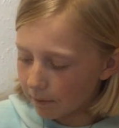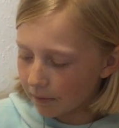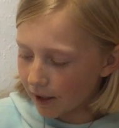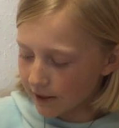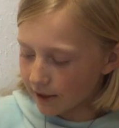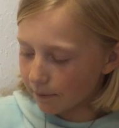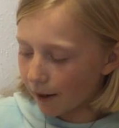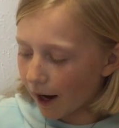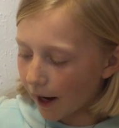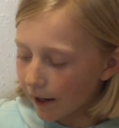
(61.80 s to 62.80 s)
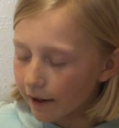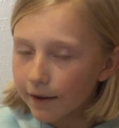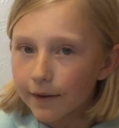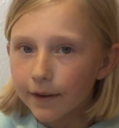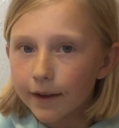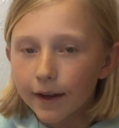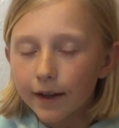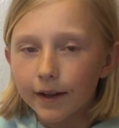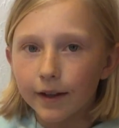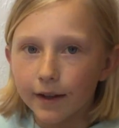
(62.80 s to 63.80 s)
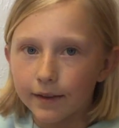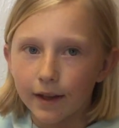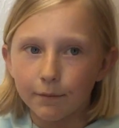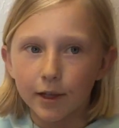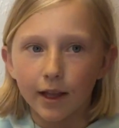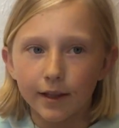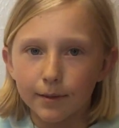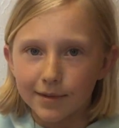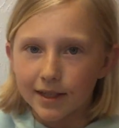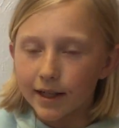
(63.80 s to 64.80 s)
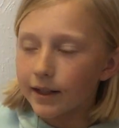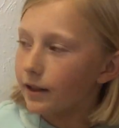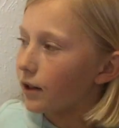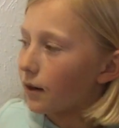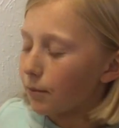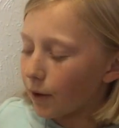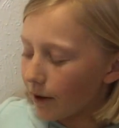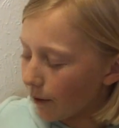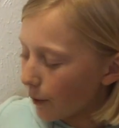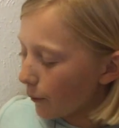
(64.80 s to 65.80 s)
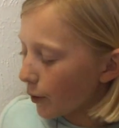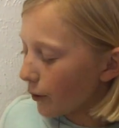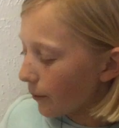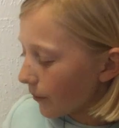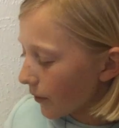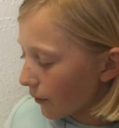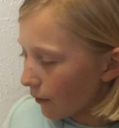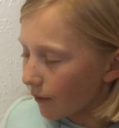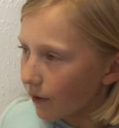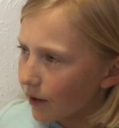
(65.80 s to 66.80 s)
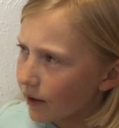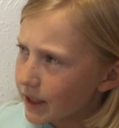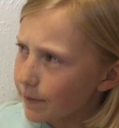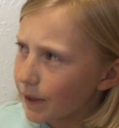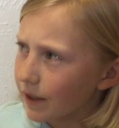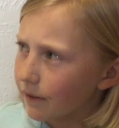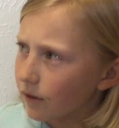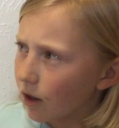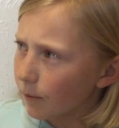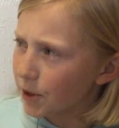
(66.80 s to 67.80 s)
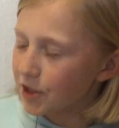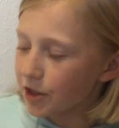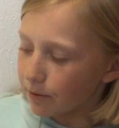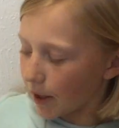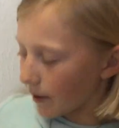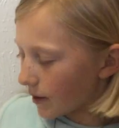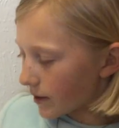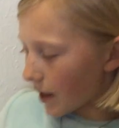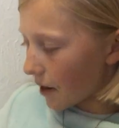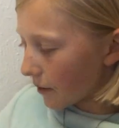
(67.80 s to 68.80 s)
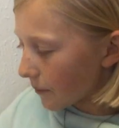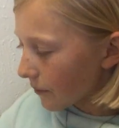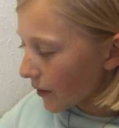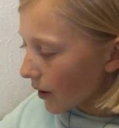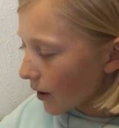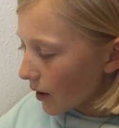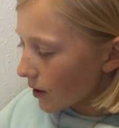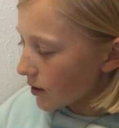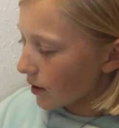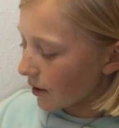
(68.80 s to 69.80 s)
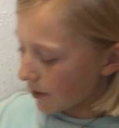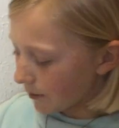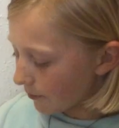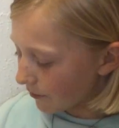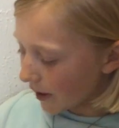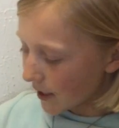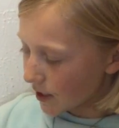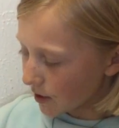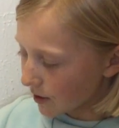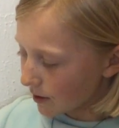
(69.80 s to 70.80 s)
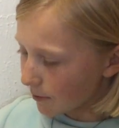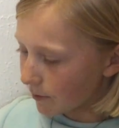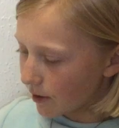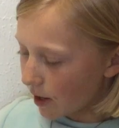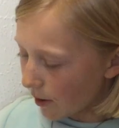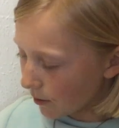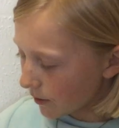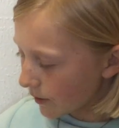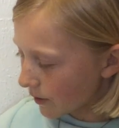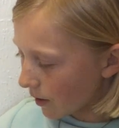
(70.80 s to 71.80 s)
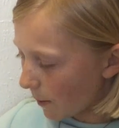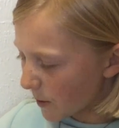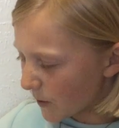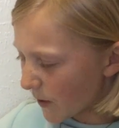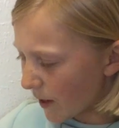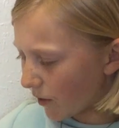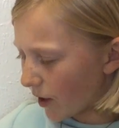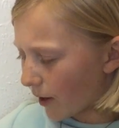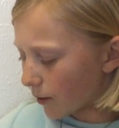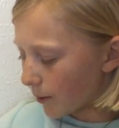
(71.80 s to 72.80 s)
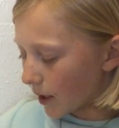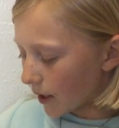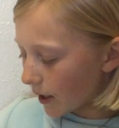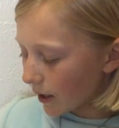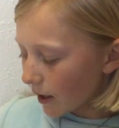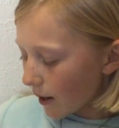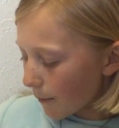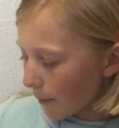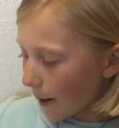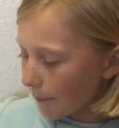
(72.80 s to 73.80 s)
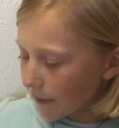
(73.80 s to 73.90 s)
plastic bag. And then we let them sit in our boiler room. And it's been almost 2 months now. So I took some notes almost daily at the beginning. But